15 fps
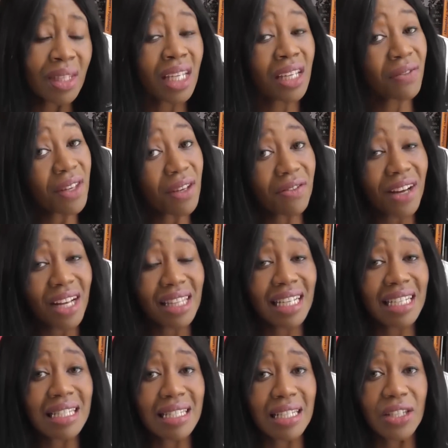Given the fact
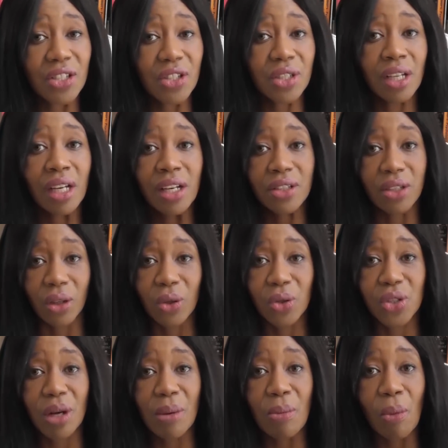that since Donald
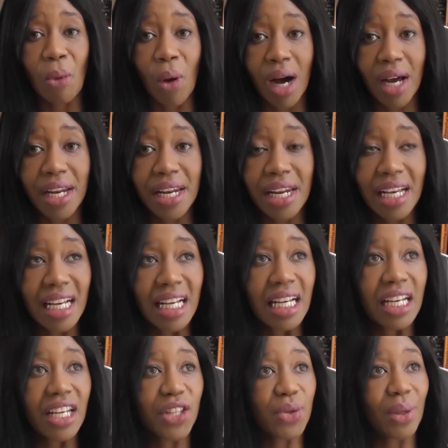Trump won
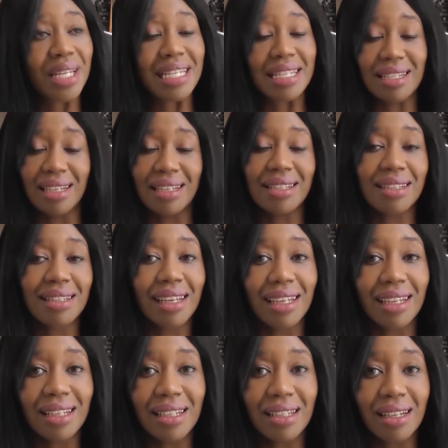in
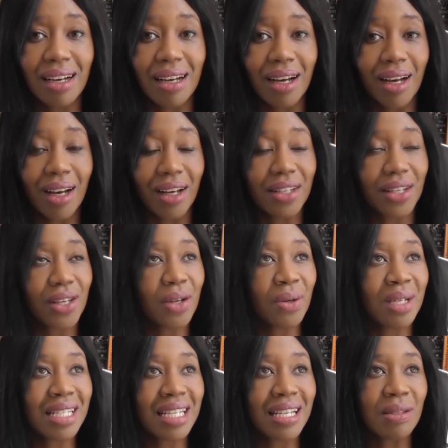2016, the
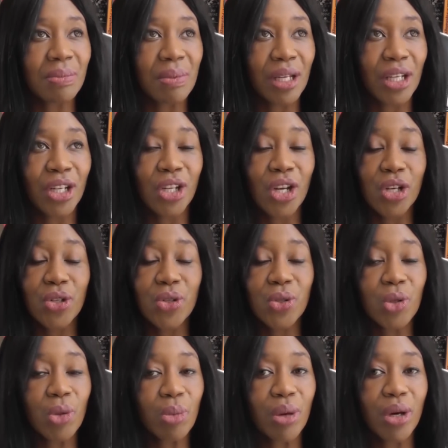US has been
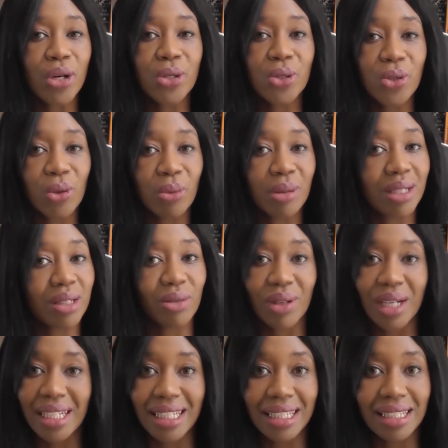super
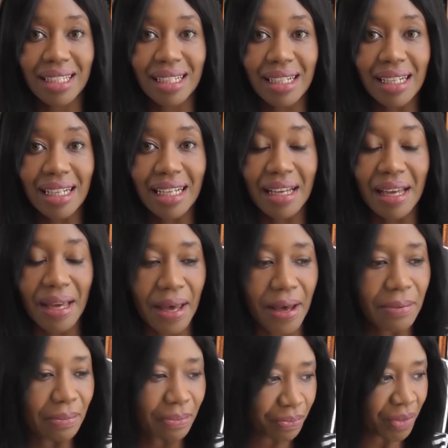divided. Okay,
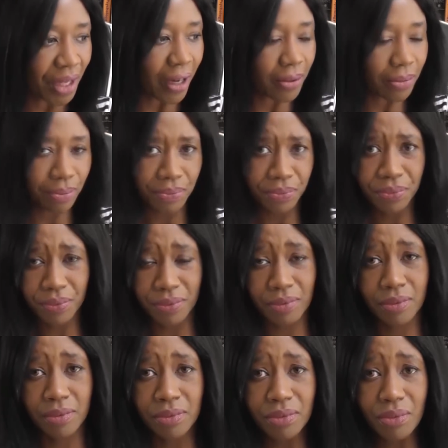now,
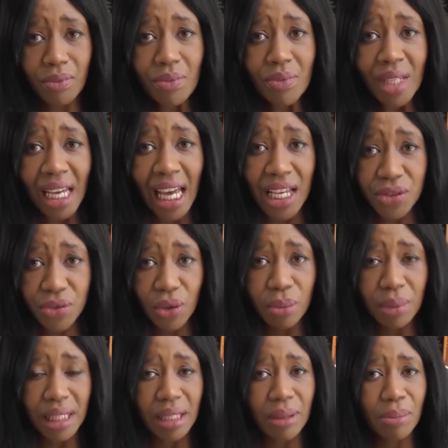as for
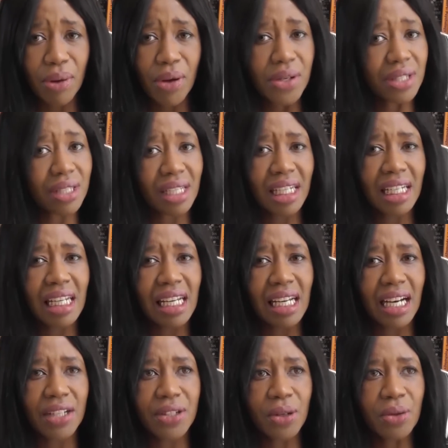me, personally,
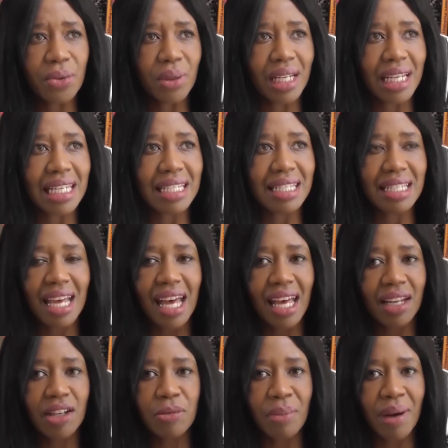I don't really
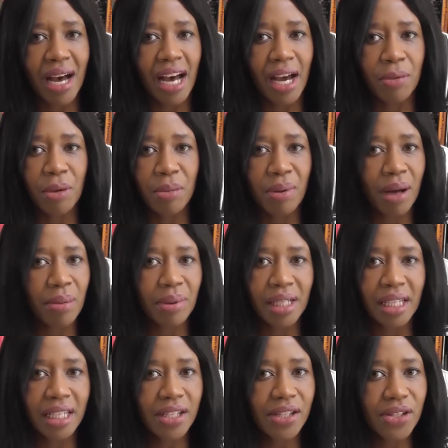stand by
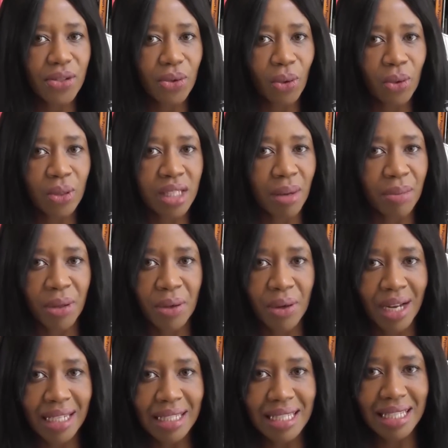Republicans or
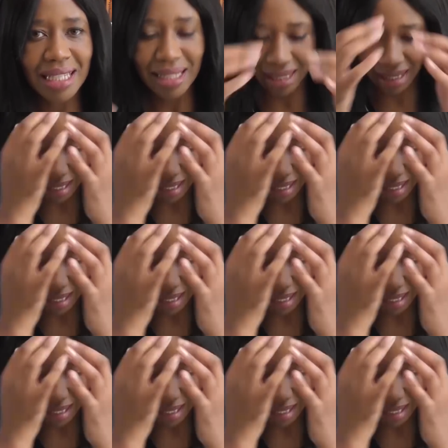Democrats,